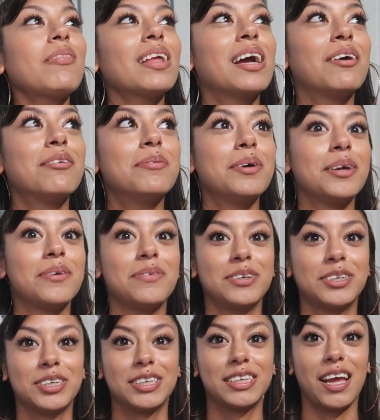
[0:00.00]
And everybody
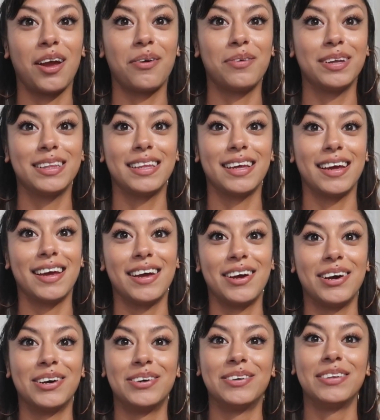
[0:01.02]
was just like, what the
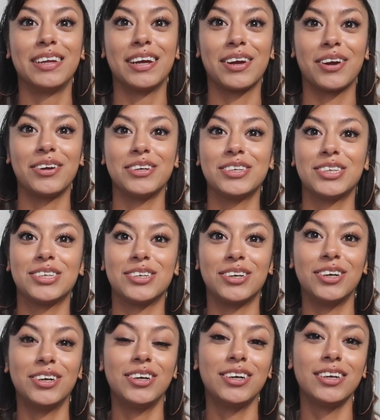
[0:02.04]
hell? Like, are you
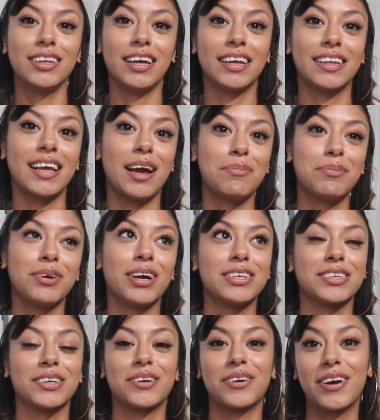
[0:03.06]
sure? Like, damn, you
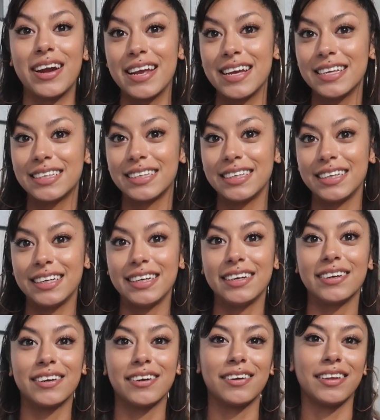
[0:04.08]
guys are
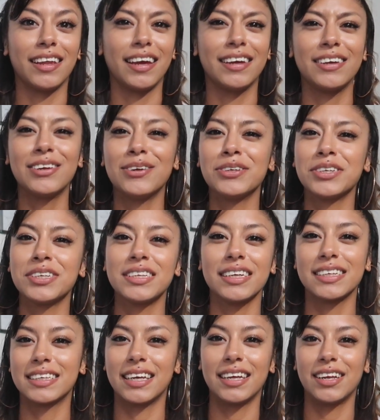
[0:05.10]
crazy. Or like, you know, just
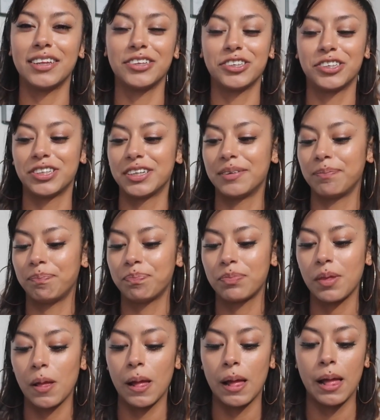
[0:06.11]
like saying hella shit.
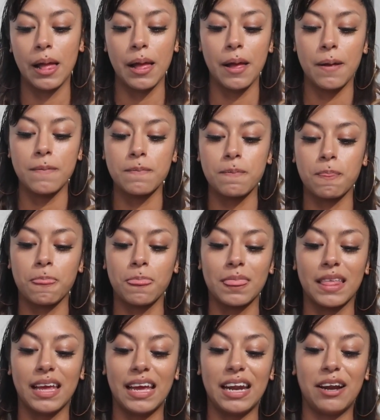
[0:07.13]

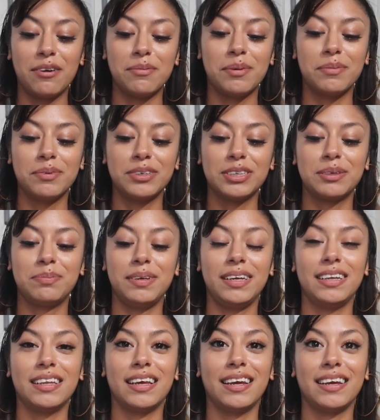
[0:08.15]
And I remember just
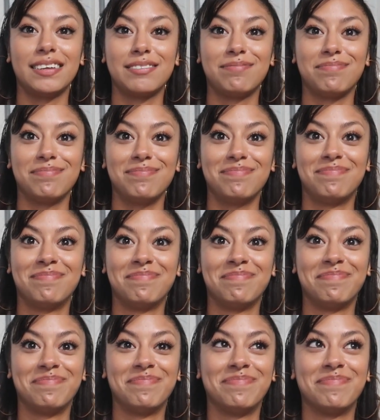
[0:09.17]
being like,
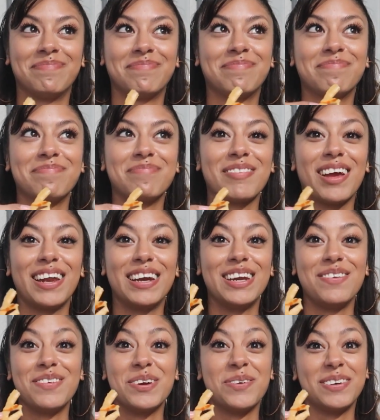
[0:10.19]
I didn't
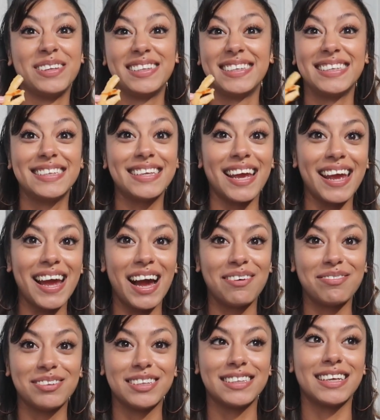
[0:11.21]
even know what to say
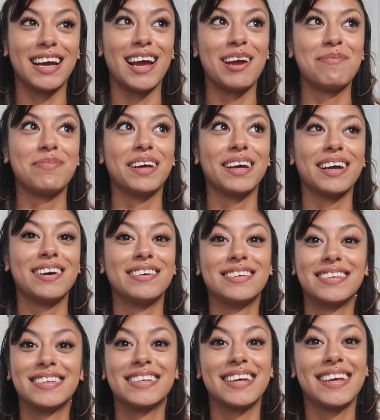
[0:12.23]
half the time. Like, I was
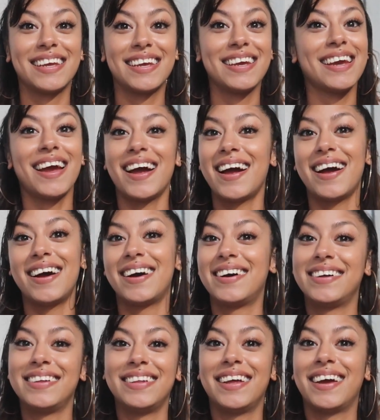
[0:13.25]
just like,
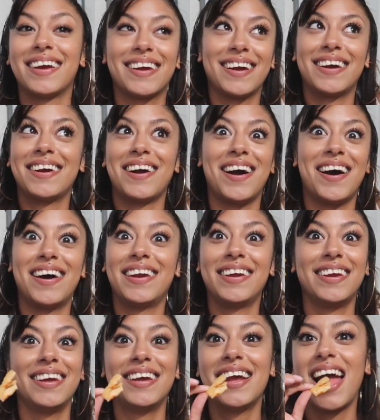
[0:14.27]
yeah, like I got
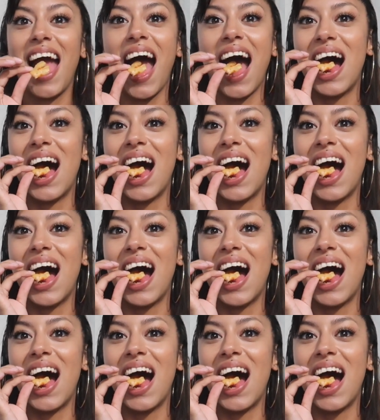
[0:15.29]
it.